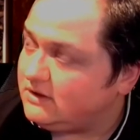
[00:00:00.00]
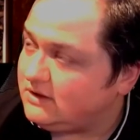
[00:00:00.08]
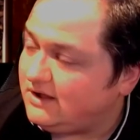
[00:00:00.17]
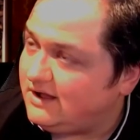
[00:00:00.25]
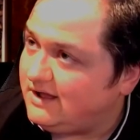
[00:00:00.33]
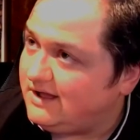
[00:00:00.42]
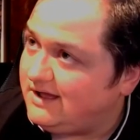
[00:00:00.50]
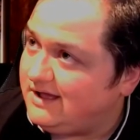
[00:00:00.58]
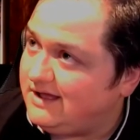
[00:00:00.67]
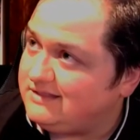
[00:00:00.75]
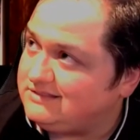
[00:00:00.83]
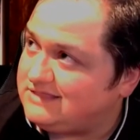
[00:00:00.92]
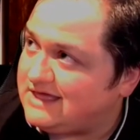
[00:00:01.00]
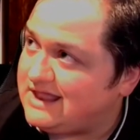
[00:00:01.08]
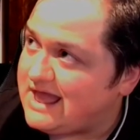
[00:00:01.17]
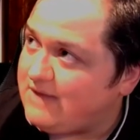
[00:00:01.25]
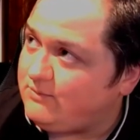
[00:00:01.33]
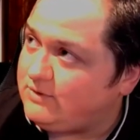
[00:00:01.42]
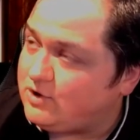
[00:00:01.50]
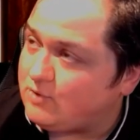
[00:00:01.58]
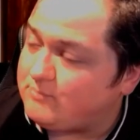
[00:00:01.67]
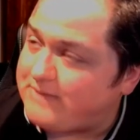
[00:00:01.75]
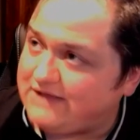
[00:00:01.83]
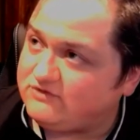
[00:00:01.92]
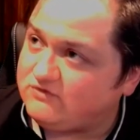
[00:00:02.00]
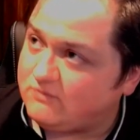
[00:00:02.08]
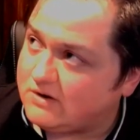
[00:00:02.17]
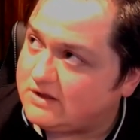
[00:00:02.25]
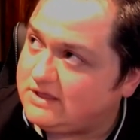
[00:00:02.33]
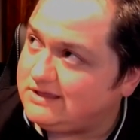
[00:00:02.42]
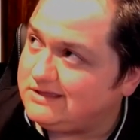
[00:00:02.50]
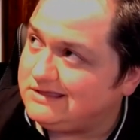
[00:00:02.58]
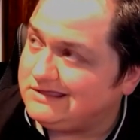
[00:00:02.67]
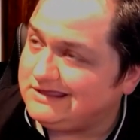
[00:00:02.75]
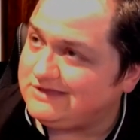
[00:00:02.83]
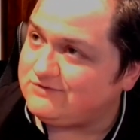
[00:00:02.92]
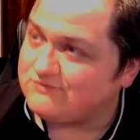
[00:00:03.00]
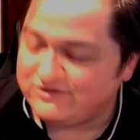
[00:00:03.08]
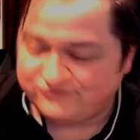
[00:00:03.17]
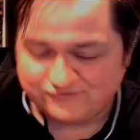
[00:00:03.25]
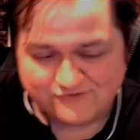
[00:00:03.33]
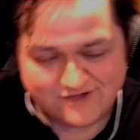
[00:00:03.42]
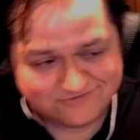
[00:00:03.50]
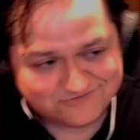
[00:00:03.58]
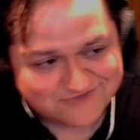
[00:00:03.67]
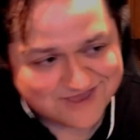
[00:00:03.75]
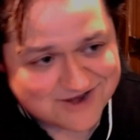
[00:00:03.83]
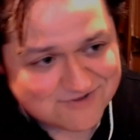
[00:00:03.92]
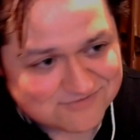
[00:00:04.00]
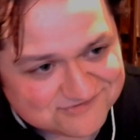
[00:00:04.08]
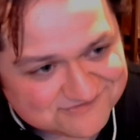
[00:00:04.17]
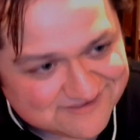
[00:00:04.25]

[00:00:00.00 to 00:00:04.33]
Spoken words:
that I would go back to working in restaurants. And I know this